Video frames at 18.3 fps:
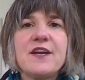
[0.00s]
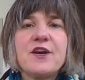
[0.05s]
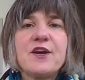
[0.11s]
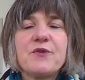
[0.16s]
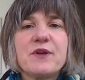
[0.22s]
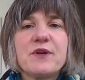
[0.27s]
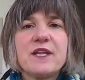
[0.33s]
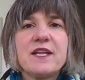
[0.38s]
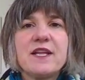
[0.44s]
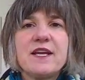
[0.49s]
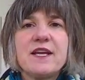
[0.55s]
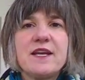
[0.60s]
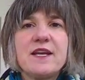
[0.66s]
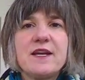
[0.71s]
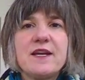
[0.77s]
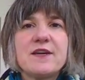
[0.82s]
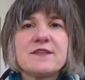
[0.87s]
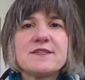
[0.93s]

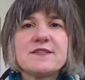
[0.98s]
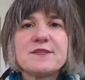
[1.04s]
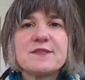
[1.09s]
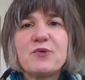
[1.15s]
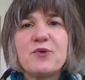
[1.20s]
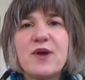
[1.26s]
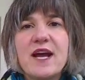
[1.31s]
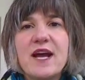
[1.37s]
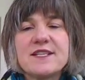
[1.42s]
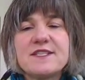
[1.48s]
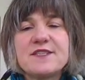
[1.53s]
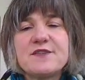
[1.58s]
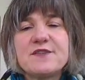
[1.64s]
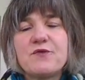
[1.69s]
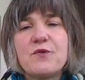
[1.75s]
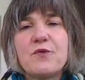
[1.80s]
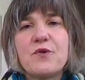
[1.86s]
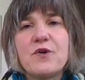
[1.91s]
really suppressed
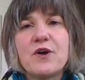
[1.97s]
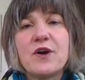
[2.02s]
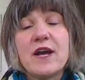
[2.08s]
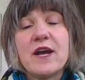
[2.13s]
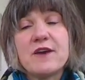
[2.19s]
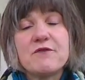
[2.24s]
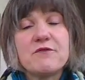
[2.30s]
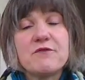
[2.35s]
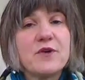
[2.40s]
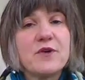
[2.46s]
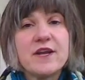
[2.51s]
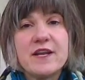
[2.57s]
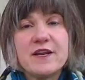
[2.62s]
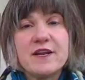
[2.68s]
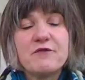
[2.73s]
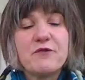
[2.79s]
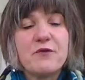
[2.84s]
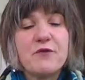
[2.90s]
for and
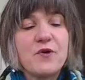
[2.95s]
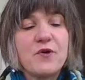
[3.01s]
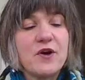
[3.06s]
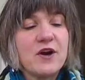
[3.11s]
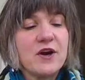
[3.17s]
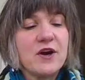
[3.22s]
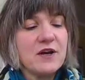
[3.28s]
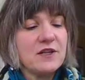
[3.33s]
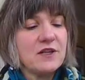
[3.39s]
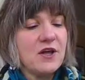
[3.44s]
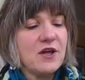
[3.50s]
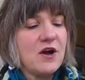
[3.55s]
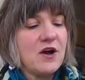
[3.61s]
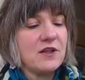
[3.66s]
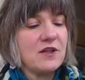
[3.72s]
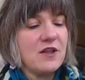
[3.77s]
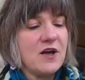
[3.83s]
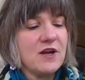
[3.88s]
avoided for a
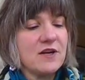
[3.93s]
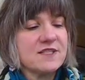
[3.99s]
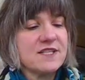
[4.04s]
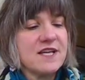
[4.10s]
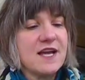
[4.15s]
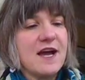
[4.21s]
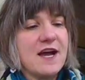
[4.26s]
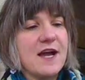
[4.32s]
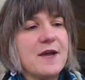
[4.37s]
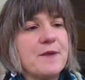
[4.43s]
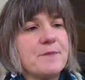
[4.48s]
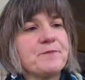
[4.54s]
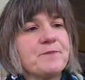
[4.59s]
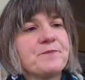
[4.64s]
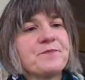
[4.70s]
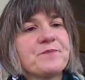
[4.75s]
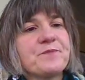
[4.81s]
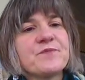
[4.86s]
long time.
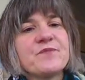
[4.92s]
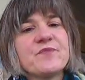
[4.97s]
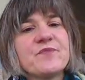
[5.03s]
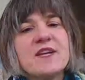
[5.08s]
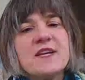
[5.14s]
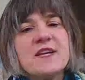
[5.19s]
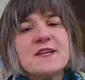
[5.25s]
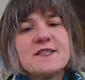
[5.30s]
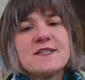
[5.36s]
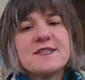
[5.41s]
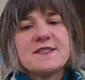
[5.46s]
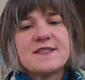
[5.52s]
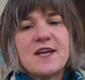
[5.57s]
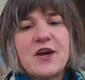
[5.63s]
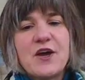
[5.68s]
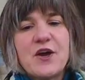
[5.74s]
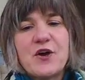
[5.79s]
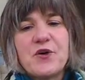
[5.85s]

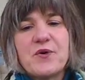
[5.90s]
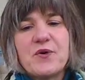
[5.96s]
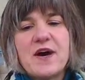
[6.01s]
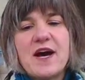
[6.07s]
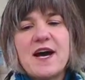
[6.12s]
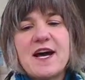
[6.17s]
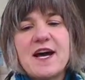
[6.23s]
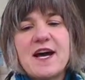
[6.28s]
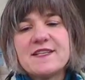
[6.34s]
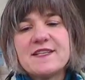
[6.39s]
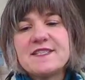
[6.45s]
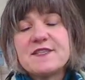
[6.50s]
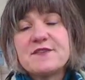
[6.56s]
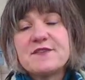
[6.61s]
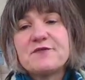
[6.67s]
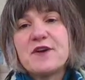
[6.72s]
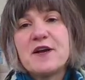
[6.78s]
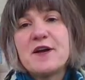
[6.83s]
So this
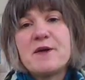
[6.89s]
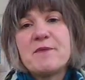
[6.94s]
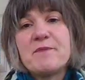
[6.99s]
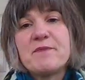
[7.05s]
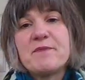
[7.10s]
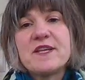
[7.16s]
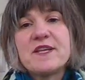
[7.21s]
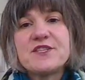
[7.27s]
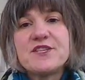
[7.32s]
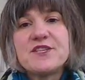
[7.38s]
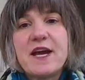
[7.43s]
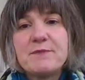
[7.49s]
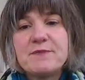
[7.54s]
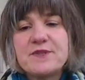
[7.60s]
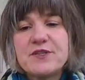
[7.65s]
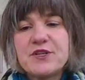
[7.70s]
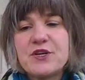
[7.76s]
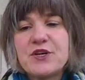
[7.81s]
is from the
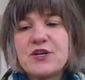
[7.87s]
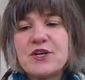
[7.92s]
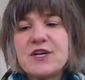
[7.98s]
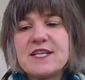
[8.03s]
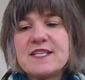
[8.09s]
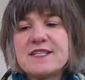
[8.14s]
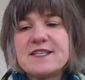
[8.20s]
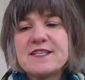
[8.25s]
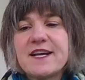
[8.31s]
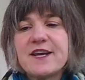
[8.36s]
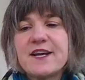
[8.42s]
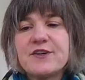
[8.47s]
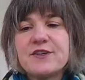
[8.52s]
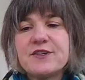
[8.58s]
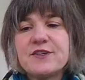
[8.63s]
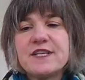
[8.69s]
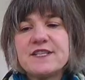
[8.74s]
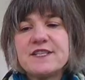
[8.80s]
chapter
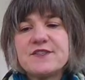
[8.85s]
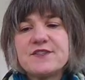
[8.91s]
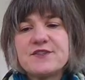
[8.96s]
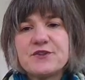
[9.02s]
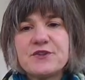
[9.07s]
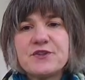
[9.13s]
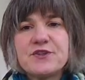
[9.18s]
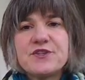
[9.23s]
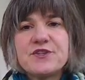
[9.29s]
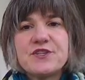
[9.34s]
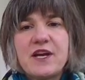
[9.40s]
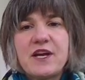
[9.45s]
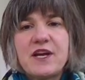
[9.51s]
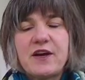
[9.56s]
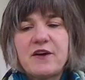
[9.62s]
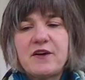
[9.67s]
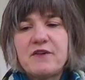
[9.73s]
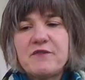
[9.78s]
entitled In Search
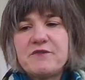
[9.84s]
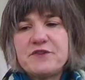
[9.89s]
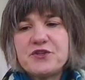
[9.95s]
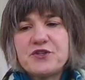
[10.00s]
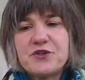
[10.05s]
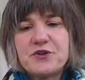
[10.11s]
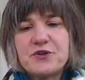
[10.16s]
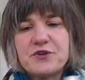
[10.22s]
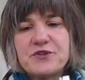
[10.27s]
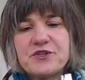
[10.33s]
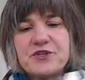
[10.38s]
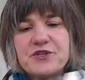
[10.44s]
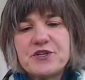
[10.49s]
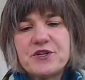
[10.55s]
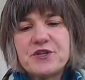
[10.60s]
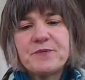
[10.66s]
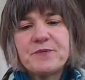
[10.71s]
of Church.